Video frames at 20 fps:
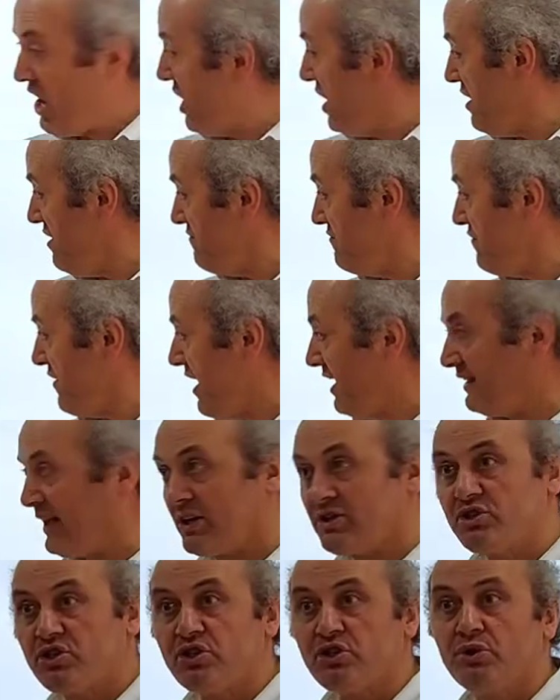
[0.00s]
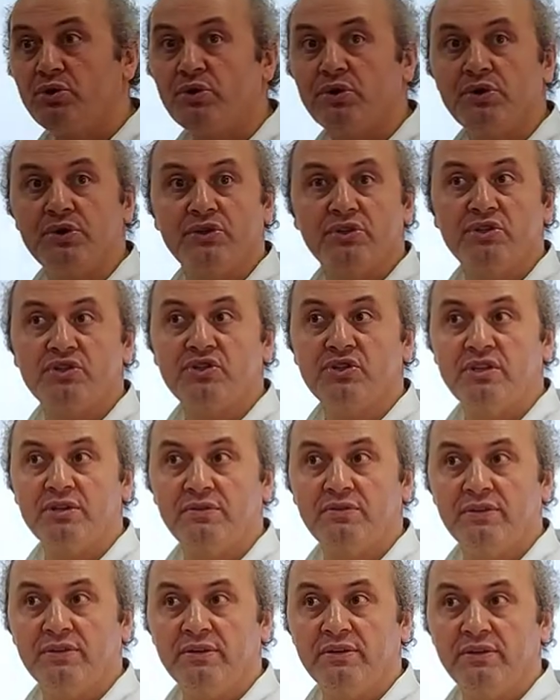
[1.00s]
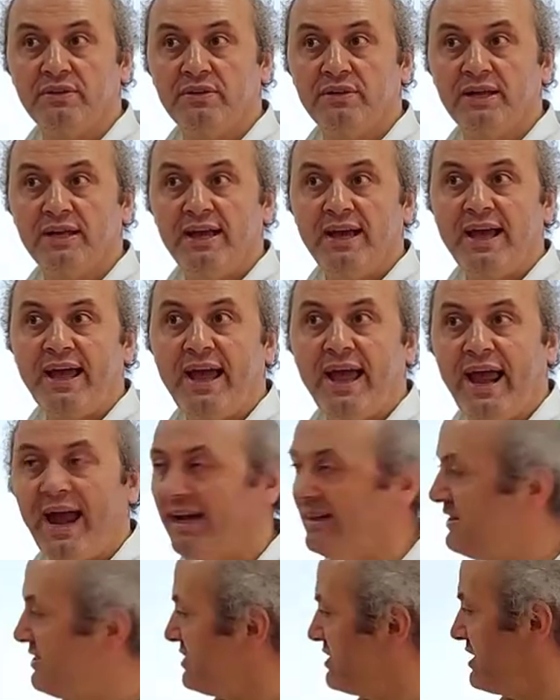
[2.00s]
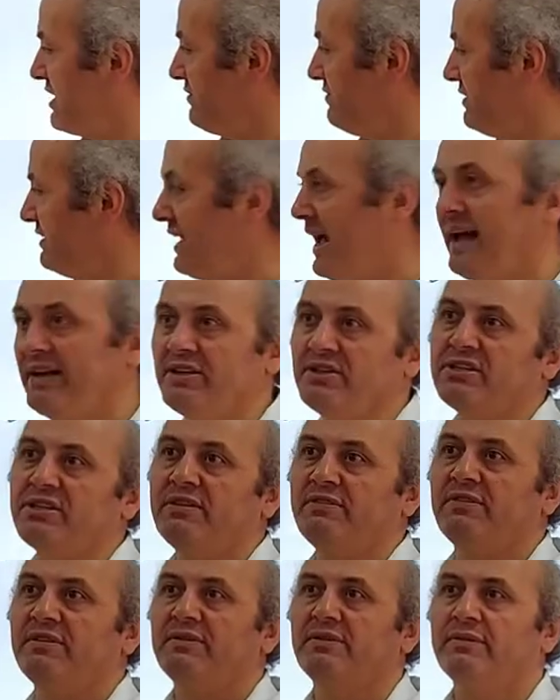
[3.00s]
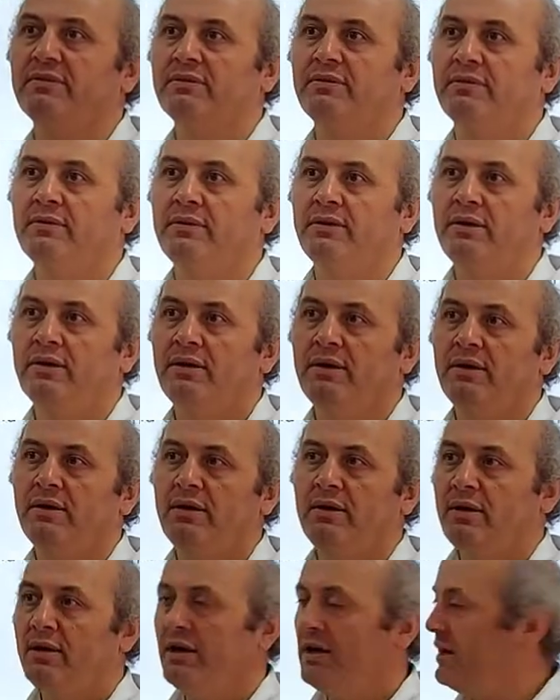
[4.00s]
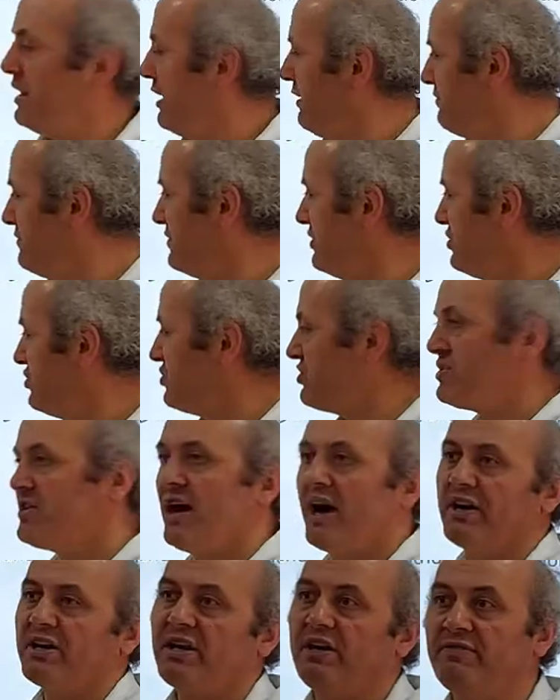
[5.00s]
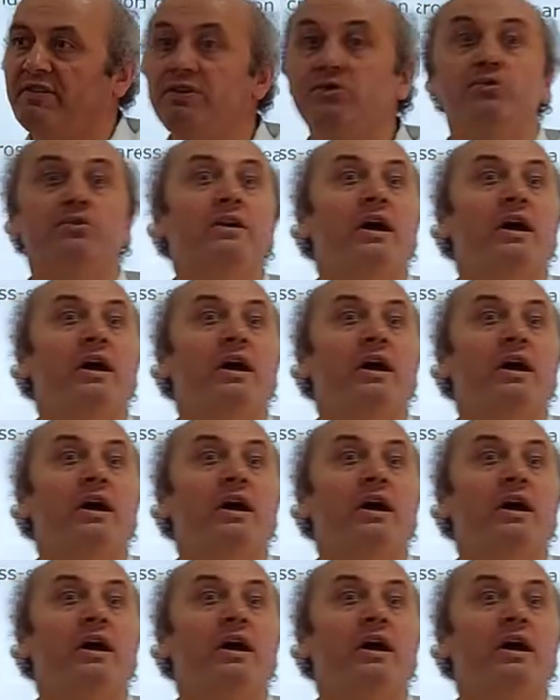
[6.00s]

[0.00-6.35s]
If electric current is given, L is given, N is given. If these three are given, you